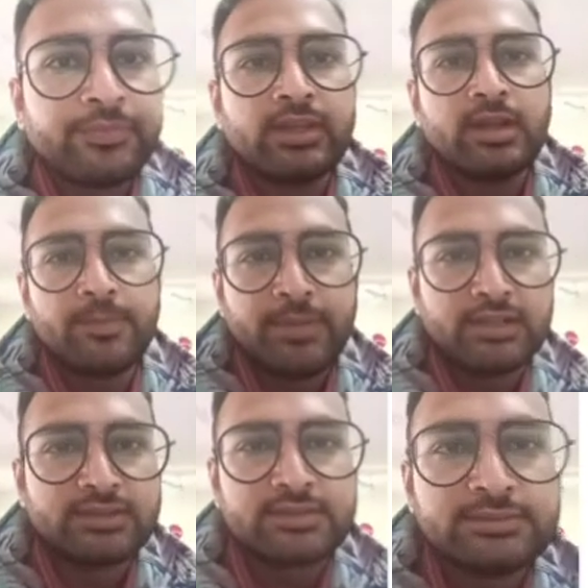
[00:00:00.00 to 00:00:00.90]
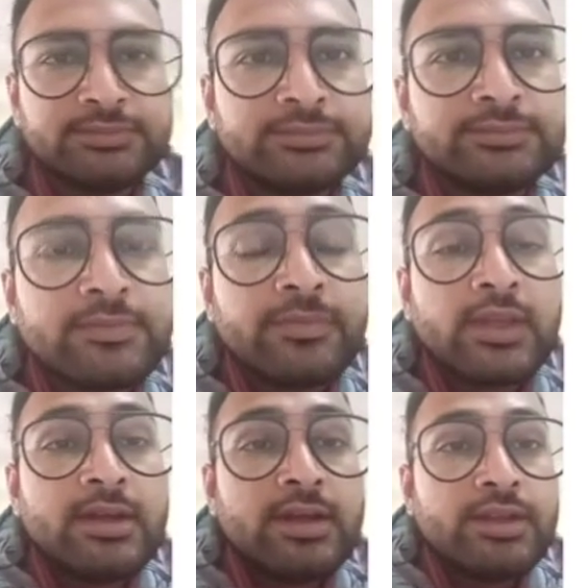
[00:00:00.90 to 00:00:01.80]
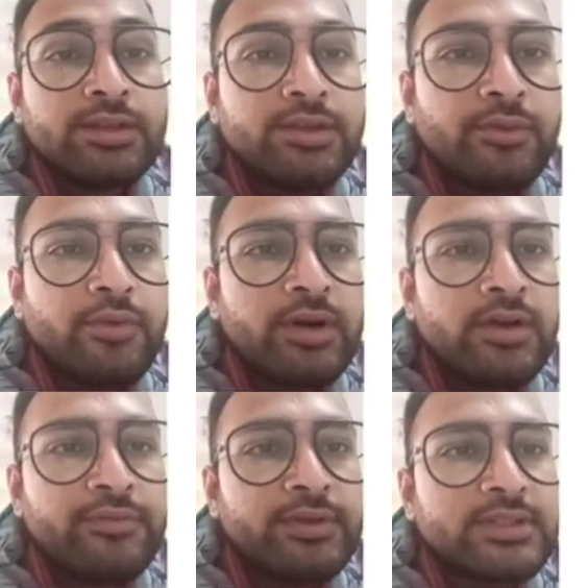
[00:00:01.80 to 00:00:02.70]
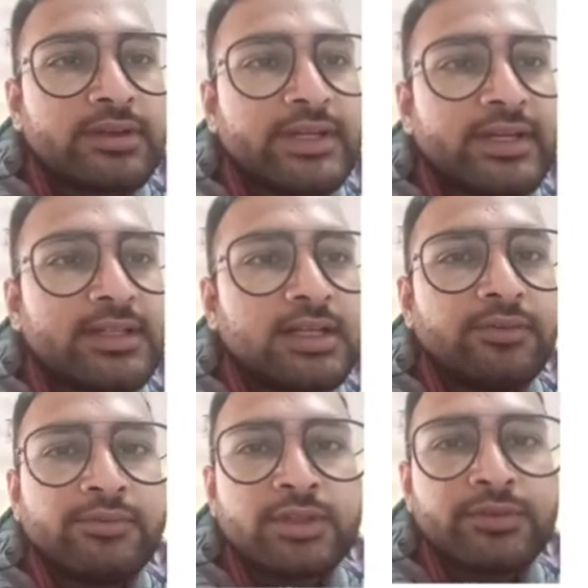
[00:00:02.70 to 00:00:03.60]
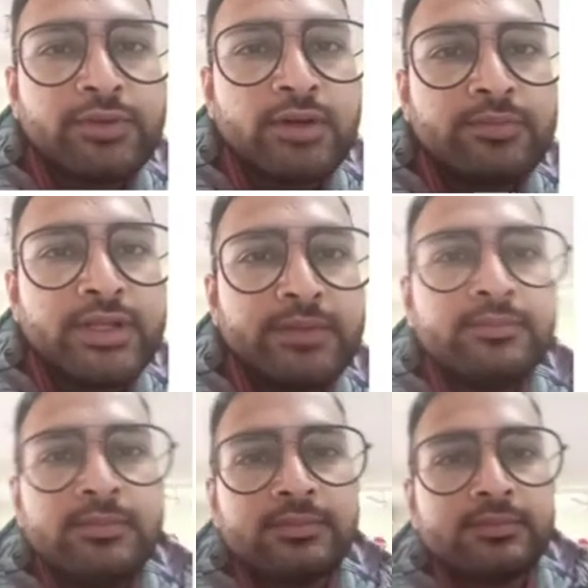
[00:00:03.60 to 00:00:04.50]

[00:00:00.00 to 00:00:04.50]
Apart. The world first cricket club was formed in